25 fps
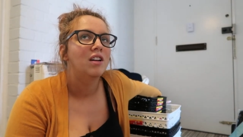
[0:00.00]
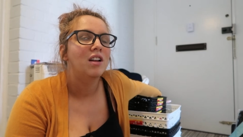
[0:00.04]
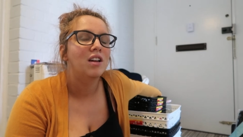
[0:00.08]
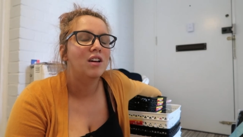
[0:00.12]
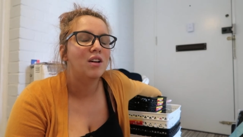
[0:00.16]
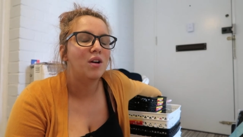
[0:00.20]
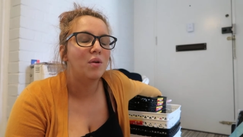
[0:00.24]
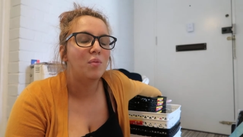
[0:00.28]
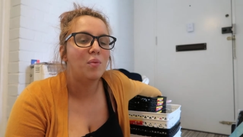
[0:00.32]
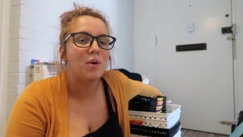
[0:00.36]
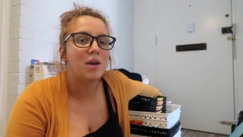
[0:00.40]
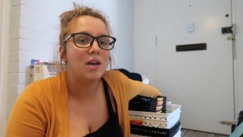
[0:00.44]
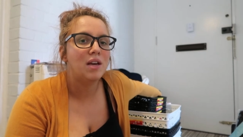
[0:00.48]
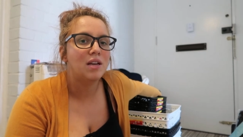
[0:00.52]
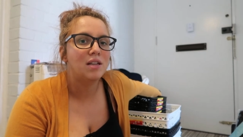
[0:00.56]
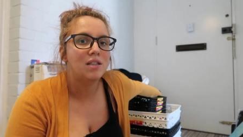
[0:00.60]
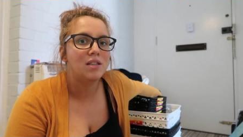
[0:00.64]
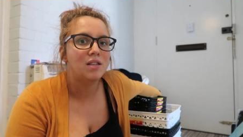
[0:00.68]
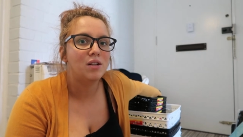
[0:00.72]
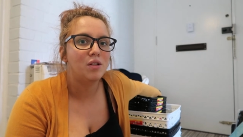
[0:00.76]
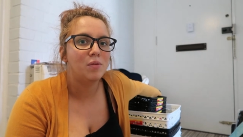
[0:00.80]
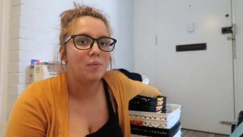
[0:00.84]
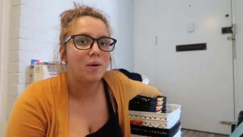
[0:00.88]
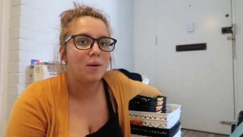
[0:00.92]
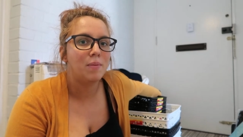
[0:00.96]
like a week
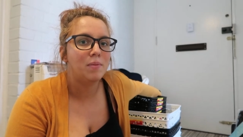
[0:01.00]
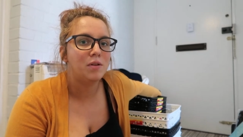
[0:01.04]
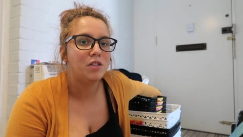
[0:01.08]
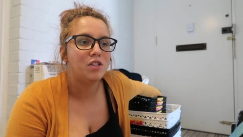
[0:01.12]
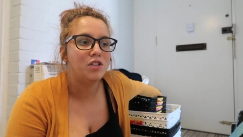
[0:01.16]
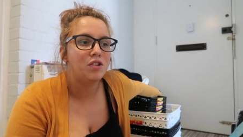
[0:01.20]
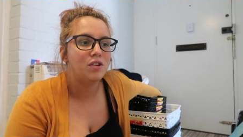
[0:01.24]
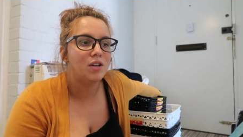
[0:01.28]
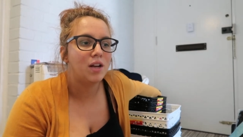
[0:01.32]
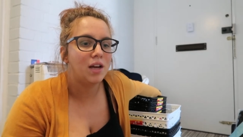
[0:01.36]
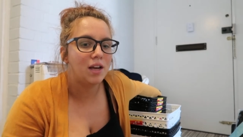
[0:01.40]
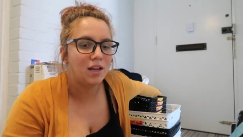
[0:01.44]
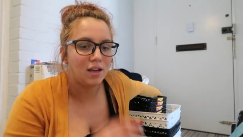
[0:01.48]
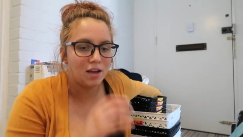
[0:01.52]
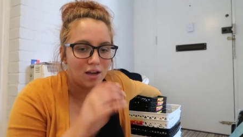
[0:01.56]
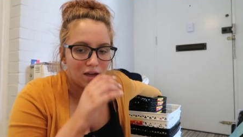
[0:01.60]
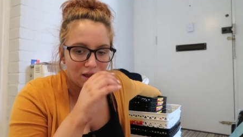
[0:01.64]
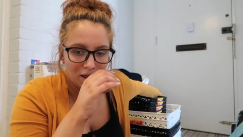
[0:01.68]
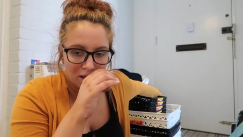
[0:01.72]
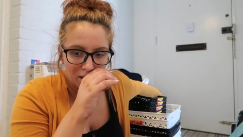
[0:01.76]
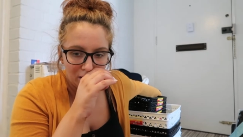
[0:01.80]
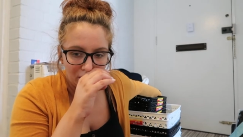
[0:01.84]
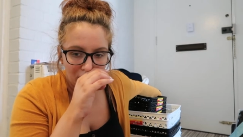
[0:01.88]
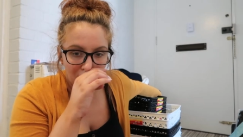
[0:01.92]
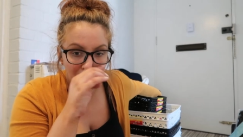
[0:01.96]
until the baby's due date
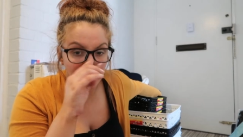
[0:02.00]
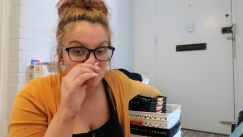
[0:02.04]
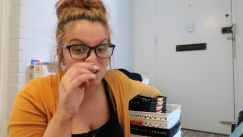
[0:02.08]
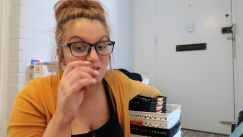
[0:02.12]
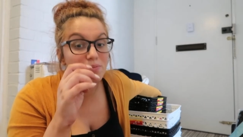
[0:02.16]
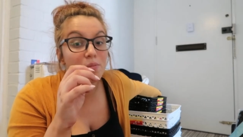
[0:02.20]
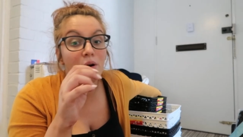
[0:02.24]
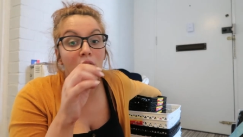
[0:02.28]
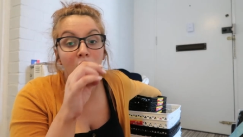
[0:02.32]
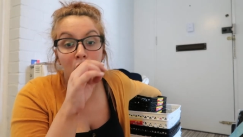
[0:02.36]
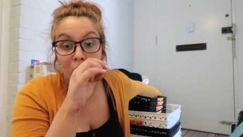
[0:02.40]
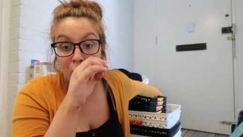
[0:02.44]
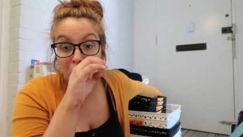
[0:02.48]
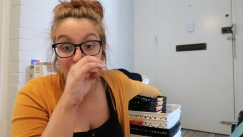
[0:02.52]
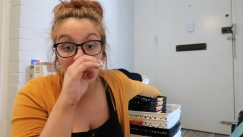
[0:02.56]
I think no tomorrow